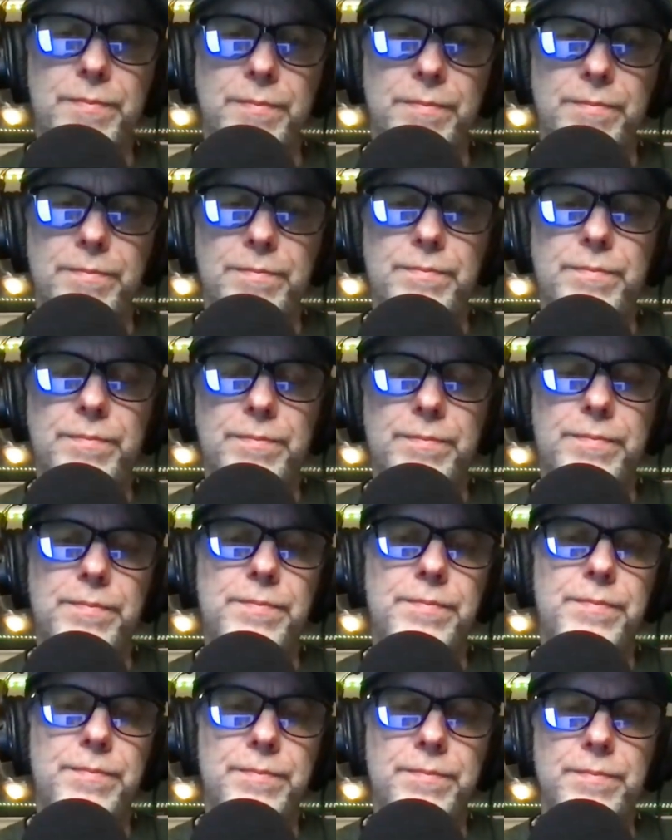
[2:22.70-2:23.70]

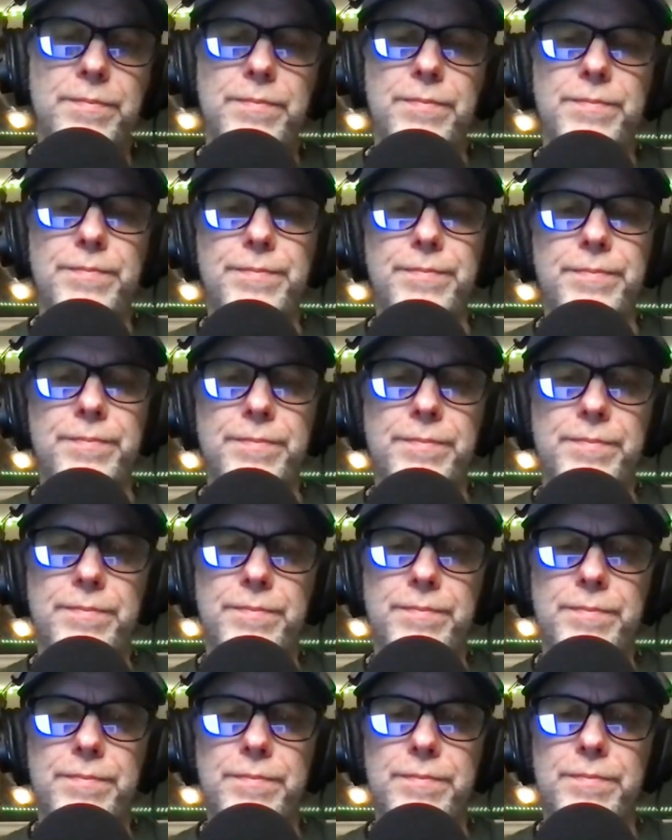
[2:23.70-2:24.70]

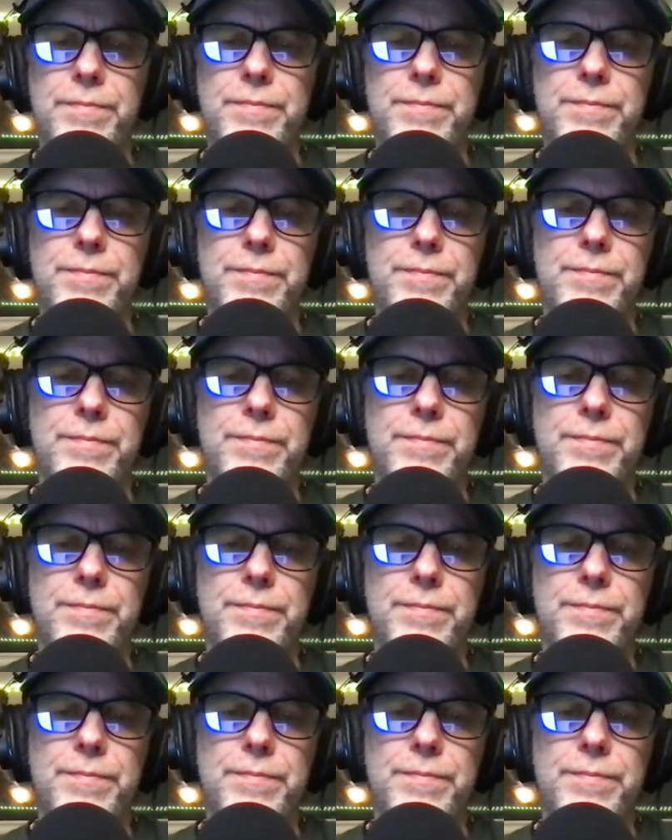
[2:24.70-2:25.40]
The person shown says nothing.